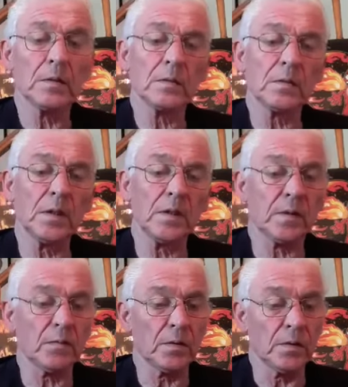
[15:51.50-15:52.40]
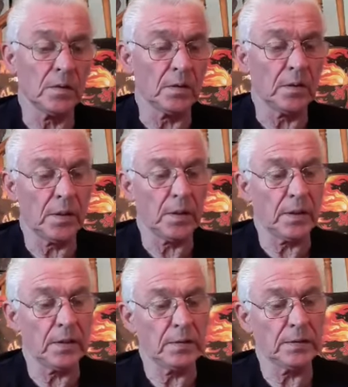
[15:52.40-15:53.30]
Get this one, oh, great.
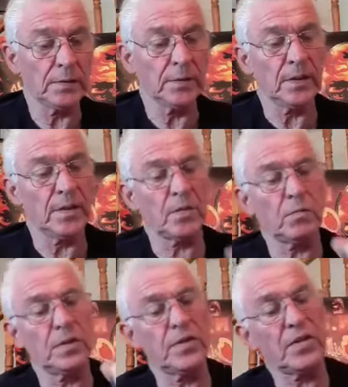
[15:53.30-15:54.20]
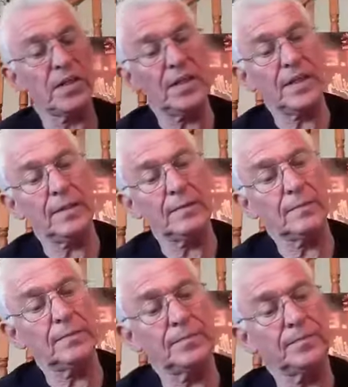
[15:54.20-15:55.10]
Get this one a try.
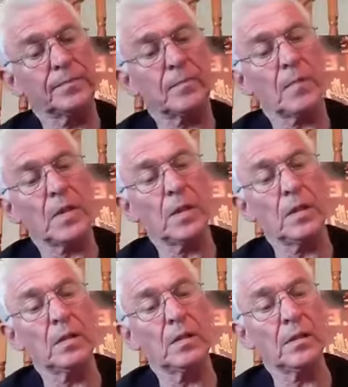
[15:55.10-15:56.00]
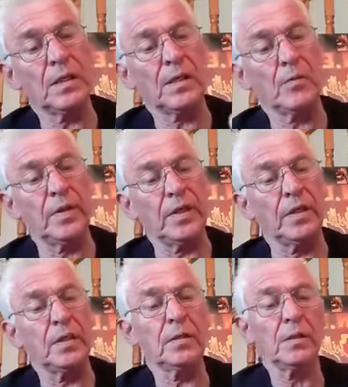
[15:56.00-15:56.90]
Ah, we're in.
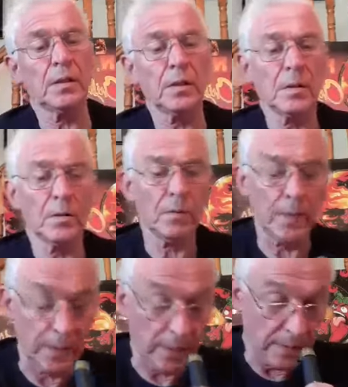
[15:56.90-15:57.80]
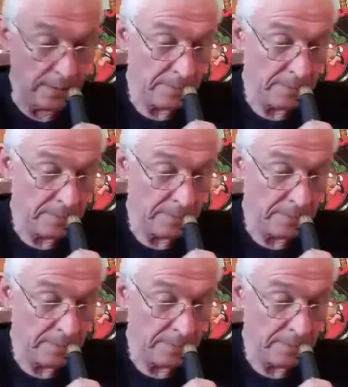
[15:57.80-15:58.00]
We're in.